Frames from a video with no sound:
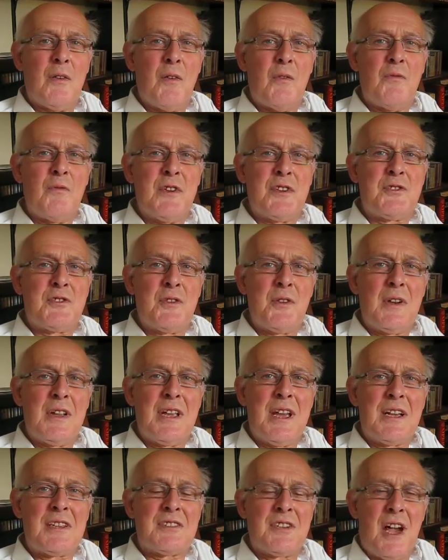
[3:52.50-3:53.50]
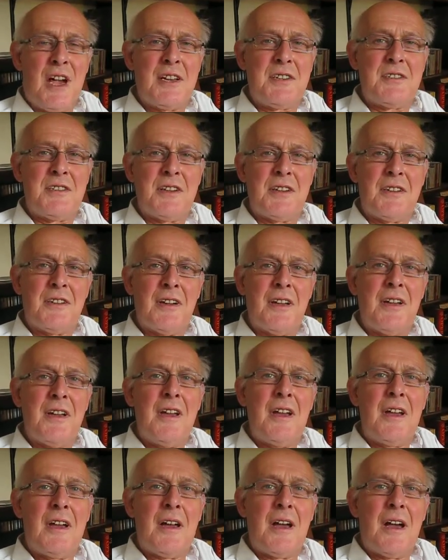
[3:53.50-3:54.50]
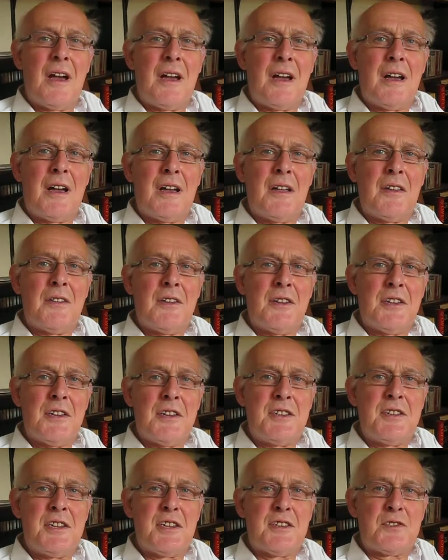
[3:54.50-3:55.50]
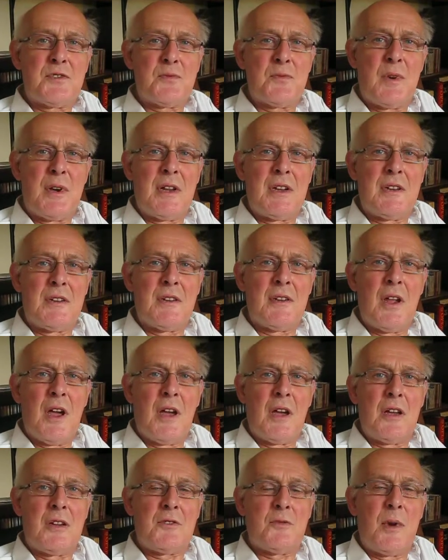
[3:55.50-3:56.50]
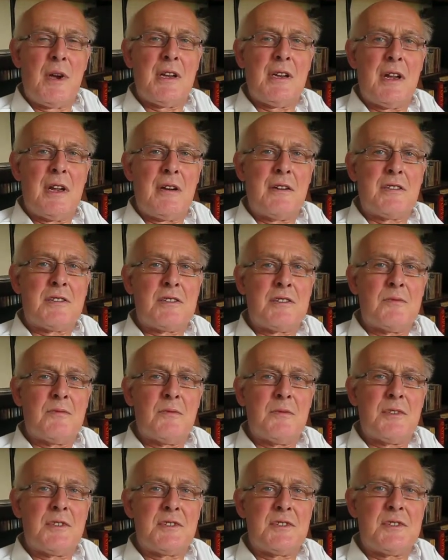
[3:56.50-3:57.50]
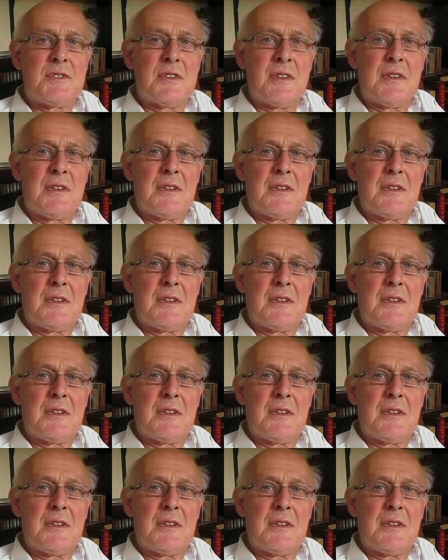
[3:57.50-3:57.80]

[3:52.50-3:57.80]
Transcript: visually exciting than it is when Dwayne Harrison was